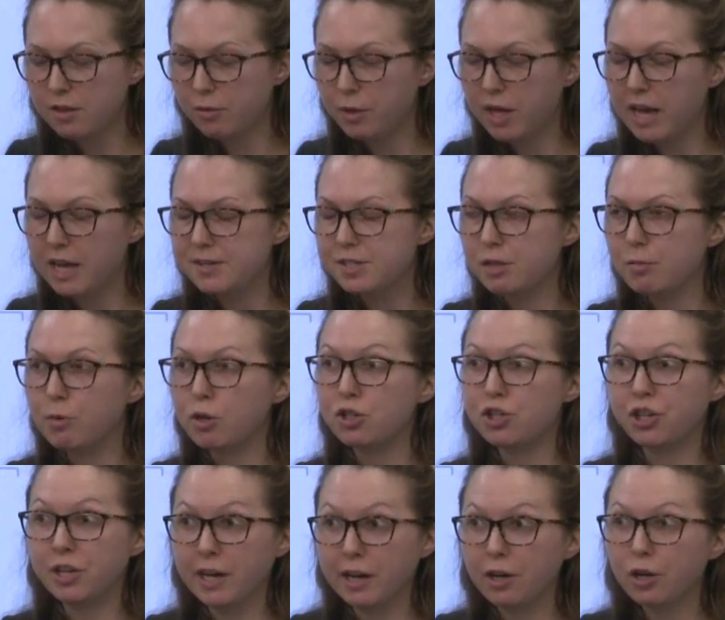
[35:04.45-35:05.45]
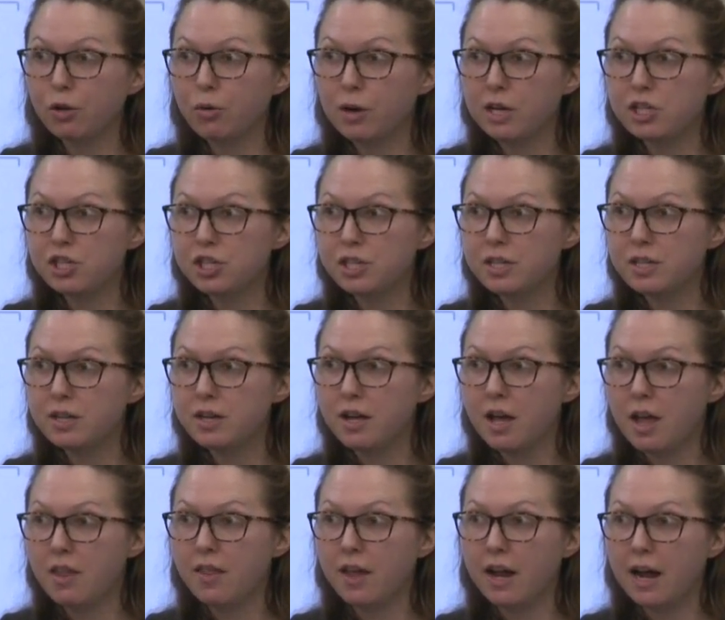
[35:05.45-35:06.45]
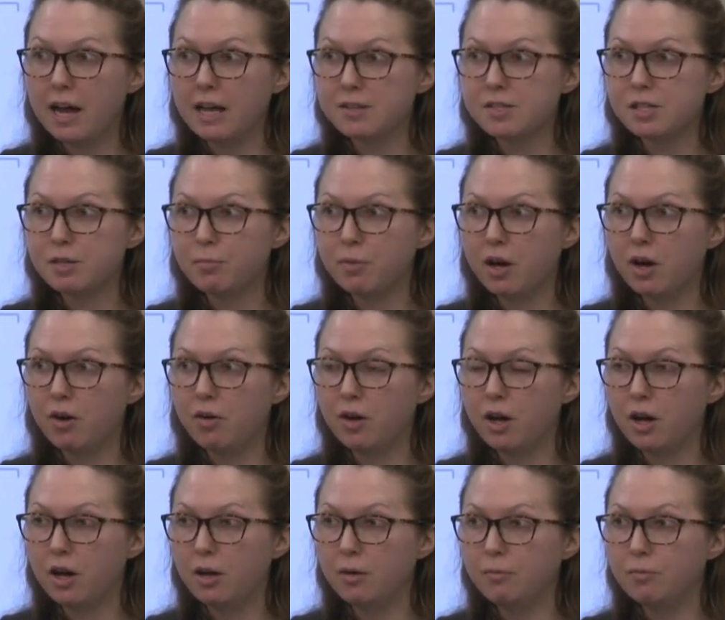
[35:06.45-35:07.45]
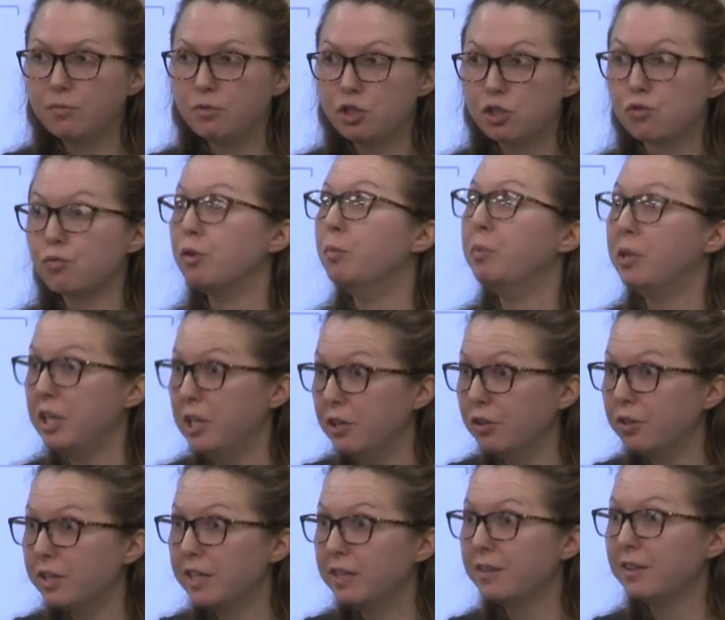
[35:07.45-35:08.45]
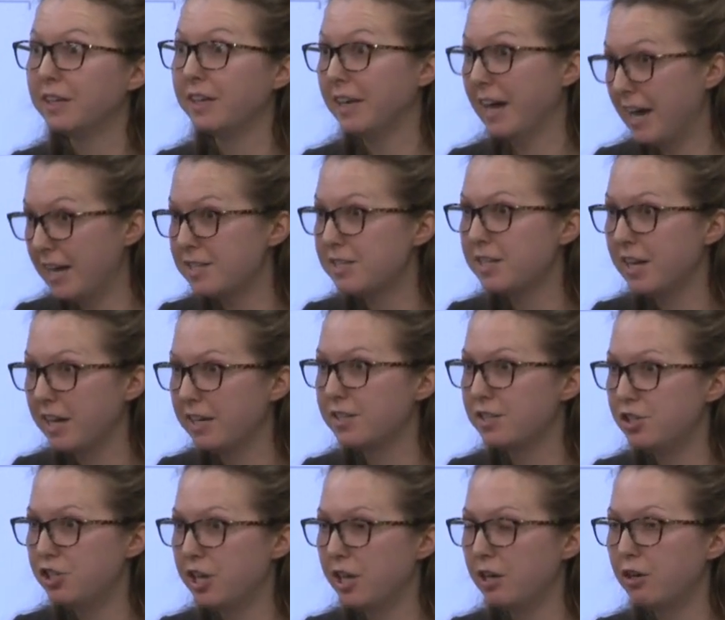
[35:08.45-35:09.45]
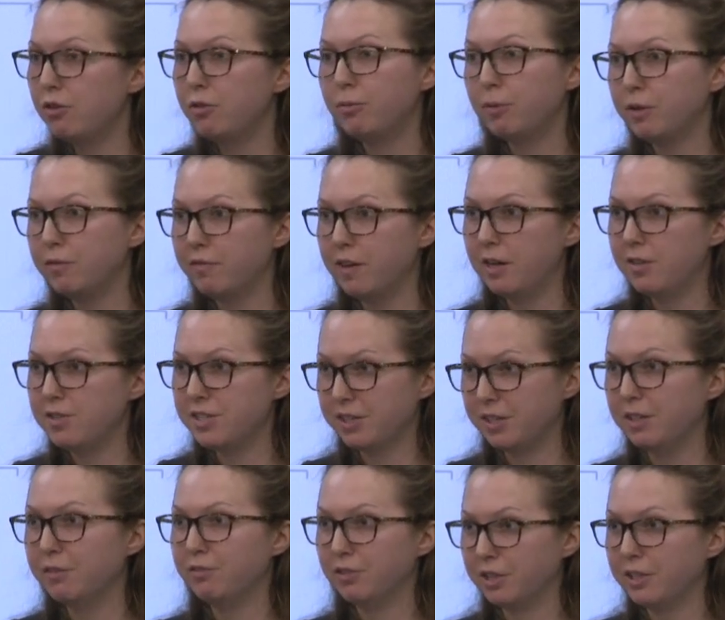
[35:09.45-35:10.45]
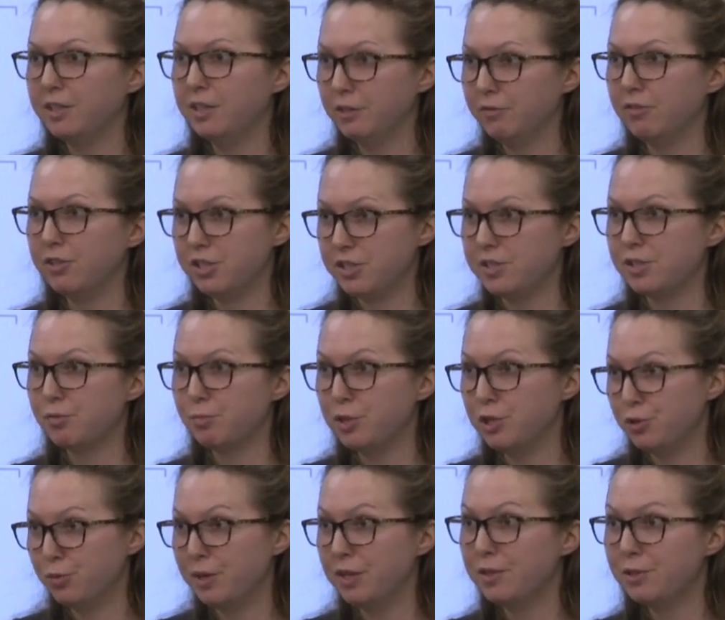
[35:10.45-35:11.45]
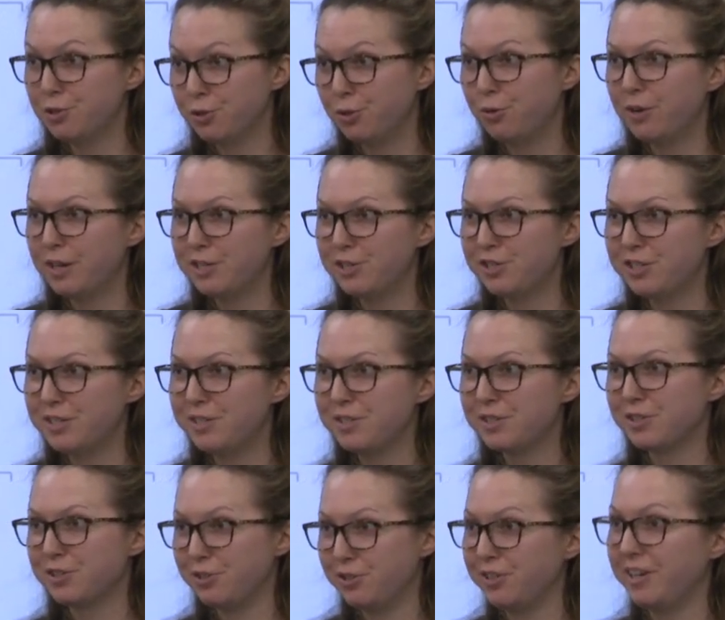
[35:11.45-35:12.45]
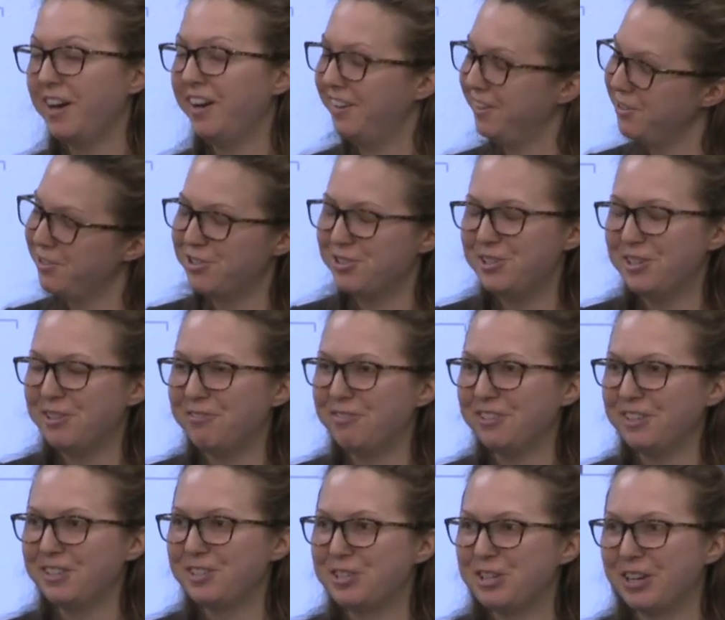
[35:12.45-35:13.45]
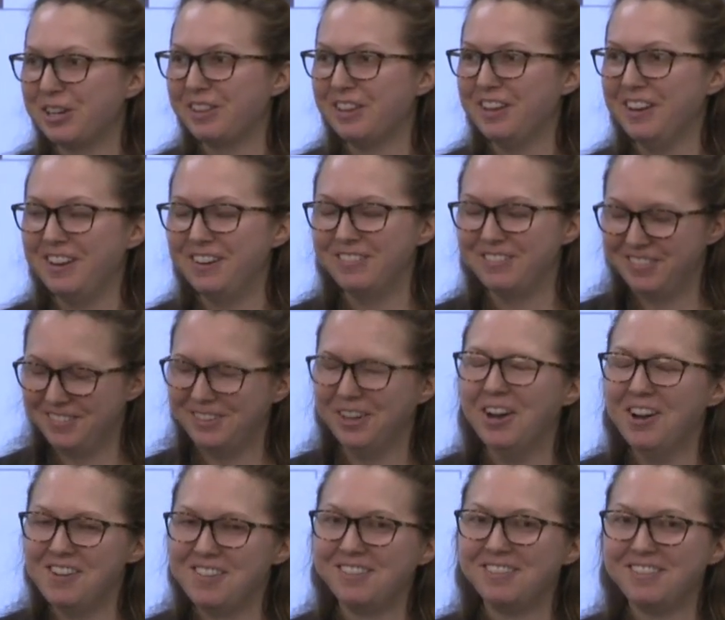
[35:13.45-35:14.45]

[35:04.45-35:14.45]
then we asked a more generic question that asked about um, just repealing the gas tax in general, and we found significant differences between the two questions. Okay. So yeah. yeah, you should definitely check that out, yeah.